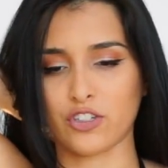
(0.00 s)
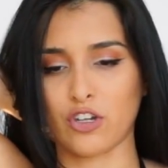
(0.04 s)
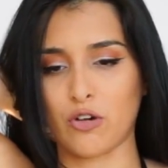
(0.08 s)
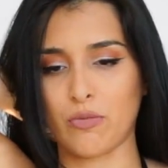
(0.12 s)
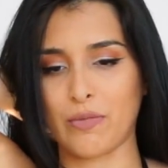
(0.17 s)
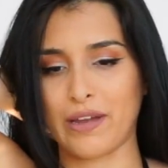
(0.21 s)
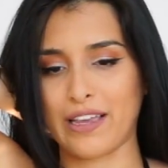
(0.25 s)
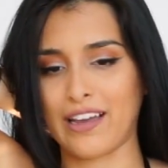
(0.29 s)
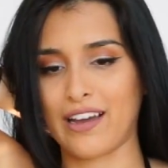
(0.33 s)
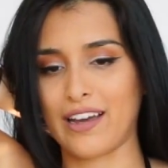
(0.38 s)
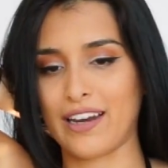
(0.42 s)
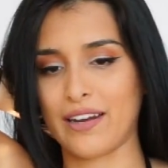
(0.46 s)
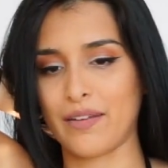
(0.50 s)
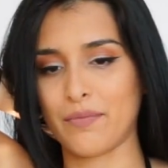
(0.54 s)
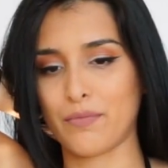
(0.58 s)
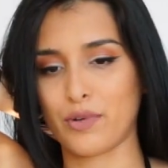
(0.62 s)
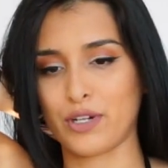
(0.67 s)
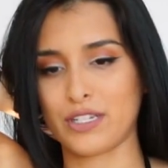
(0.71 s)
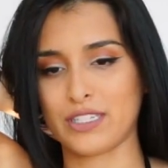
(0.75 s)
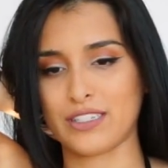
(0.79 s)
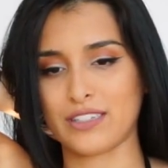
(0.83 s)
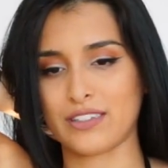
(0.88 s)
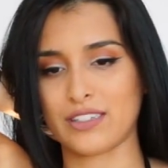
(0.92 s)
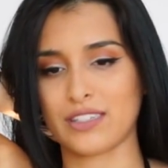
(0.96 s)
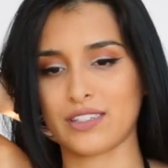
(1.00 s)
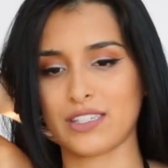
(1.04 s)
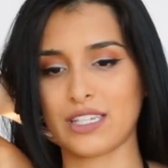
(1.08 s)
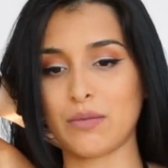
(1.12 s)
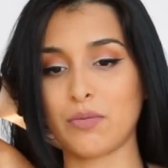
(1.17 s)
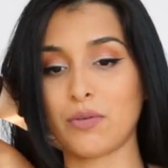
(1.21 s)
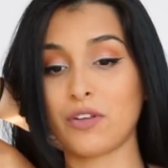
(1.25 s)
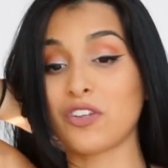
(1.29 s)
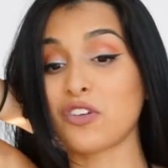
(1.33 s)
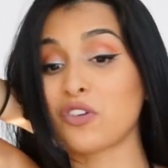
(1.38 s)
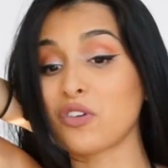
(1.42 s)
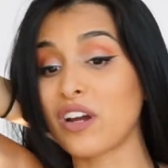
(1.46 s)
Oh my god, Prince is asleep
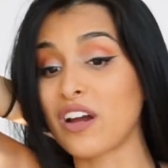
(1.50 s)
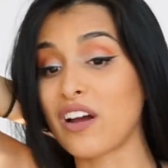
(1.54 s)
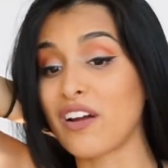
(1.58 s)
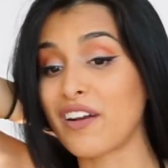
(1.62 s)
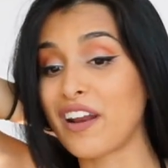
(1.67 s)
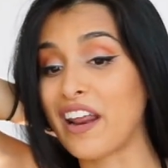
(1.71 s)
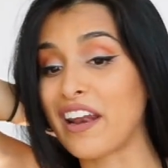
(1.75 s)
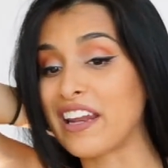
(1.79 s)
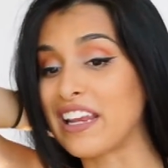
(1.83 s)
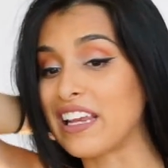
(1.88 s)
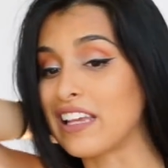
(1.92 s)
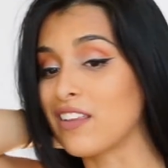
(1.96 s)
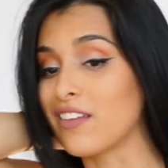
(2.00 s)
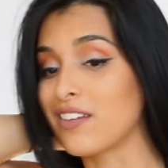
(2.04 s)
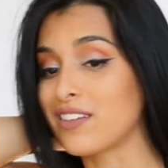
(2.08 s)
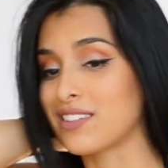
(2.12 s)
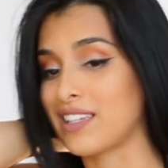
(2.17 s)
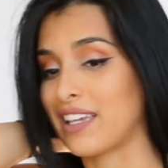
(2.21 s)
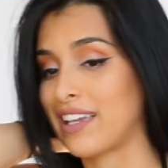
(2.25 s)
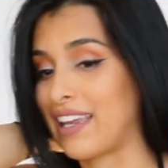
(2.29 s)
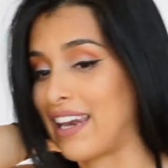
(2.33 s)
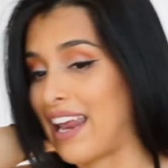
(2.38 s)
on the ground and he looks like